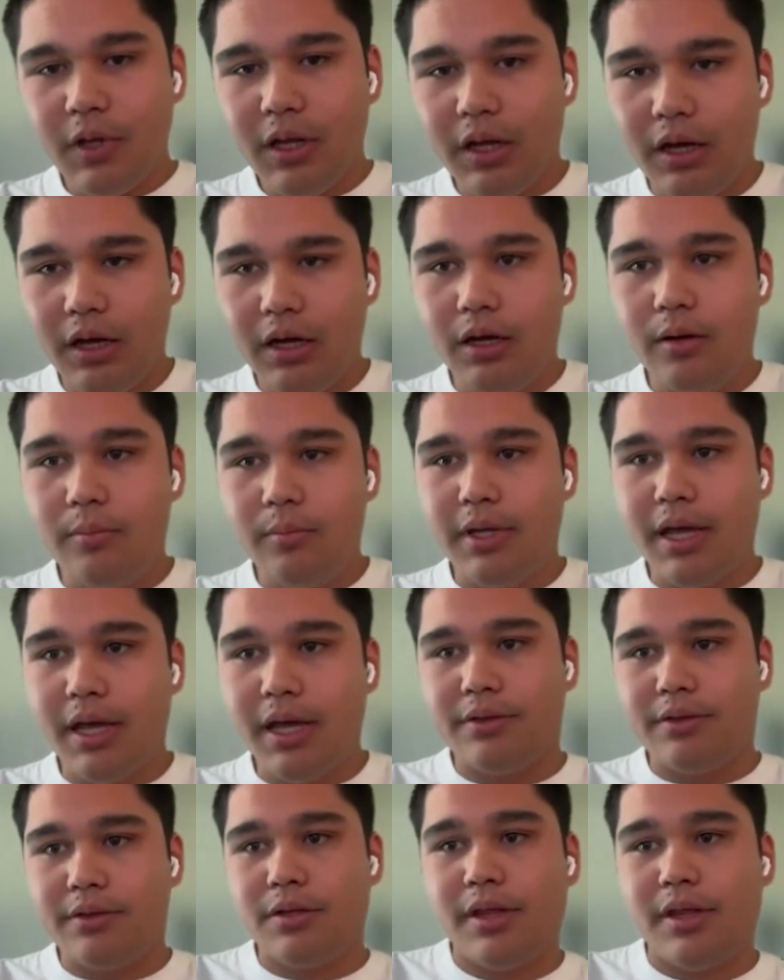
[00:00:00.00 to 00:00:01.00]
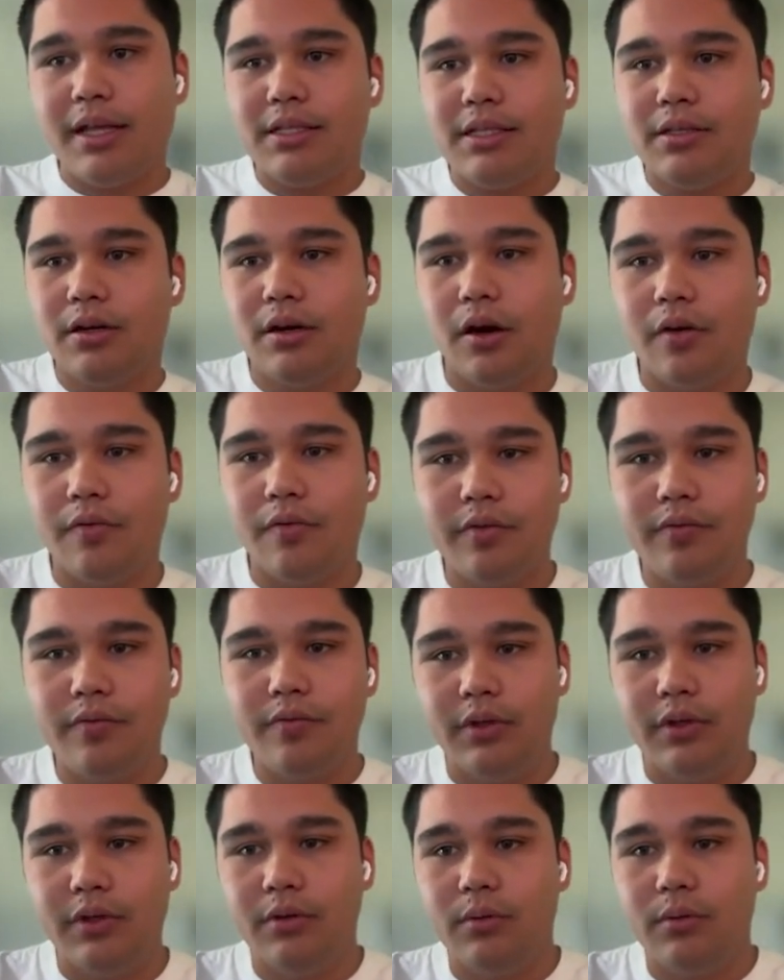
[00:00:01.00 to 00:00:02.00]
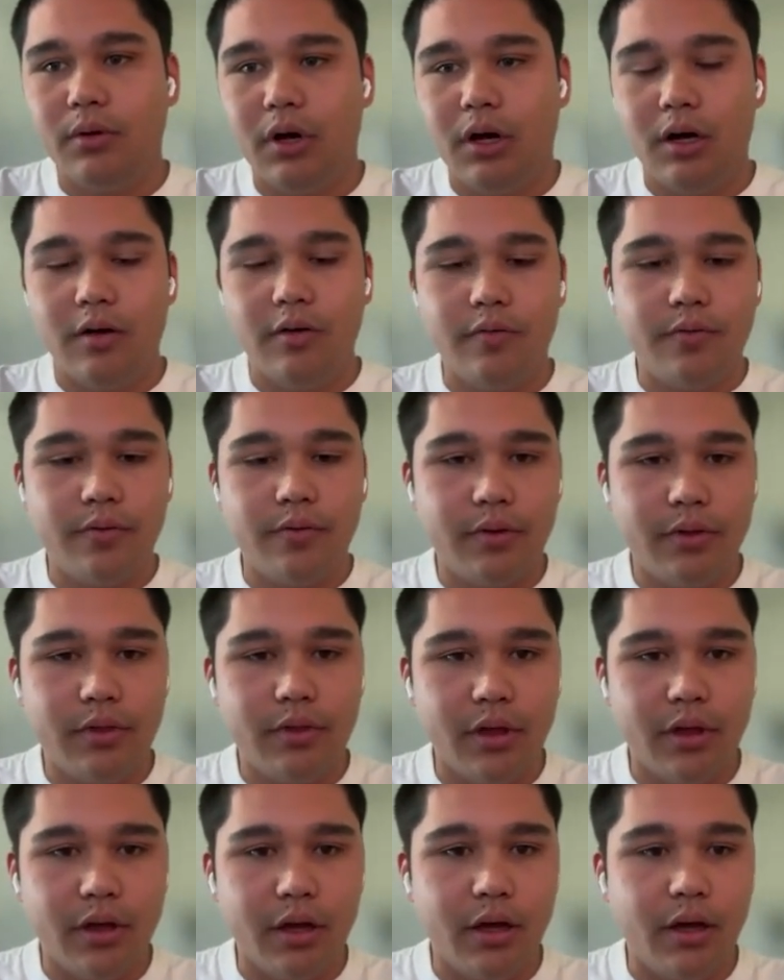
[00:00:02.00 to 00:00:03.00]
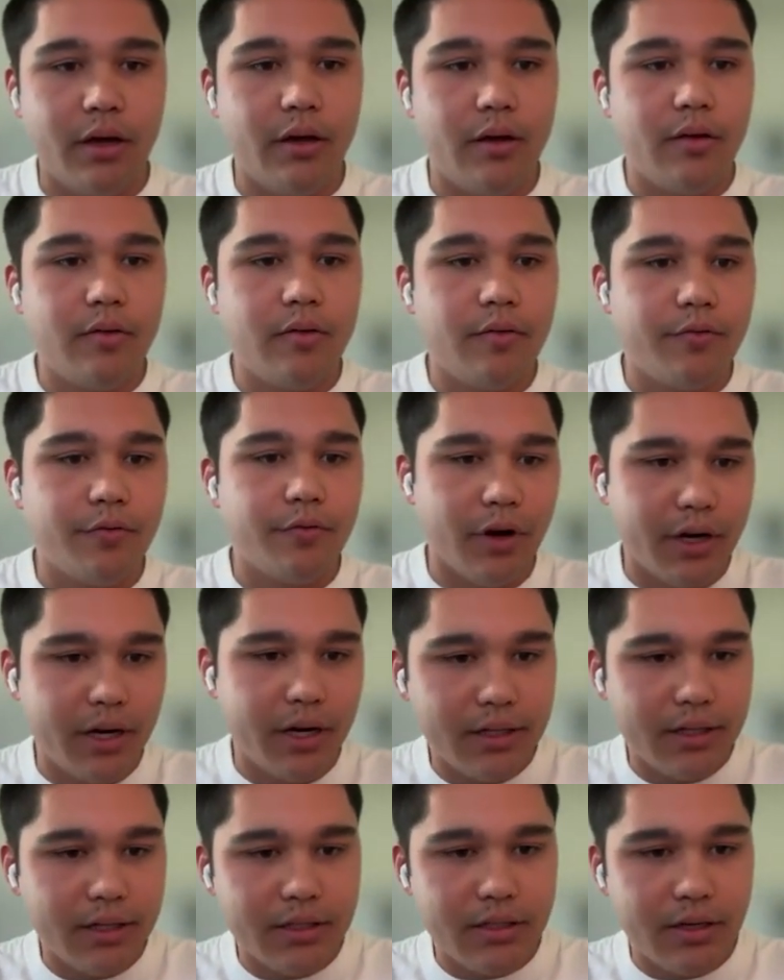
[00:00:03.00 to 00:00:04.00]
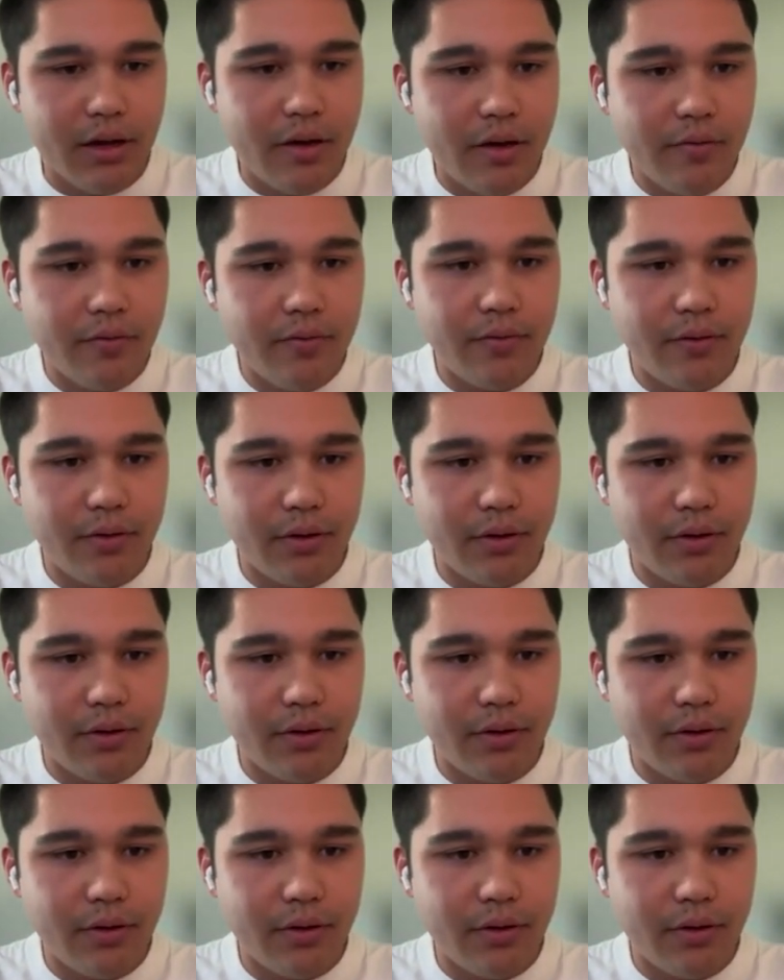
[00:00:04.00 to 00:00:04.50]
Yeah, so that's an overview of the front end stuff.